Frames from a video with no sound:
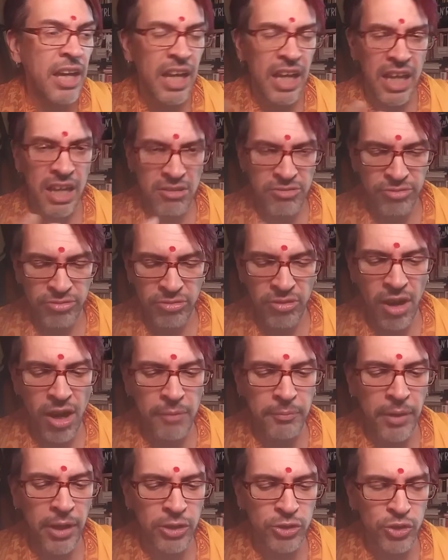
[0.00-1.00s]
If
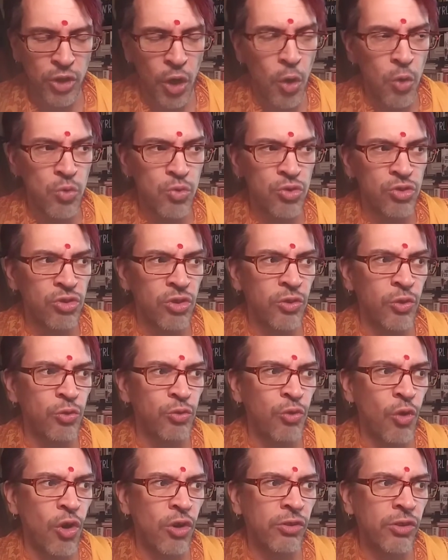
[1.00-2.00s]
Rama goes to the
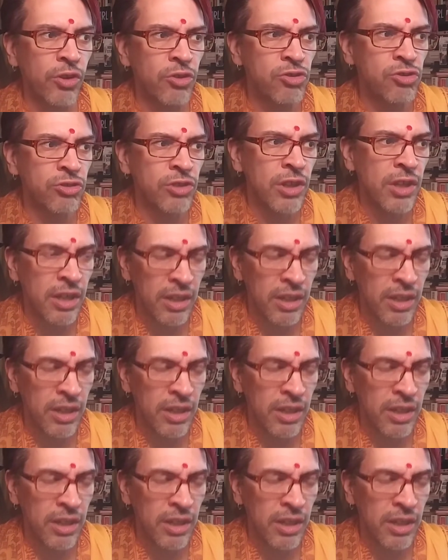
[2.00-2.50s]
forest,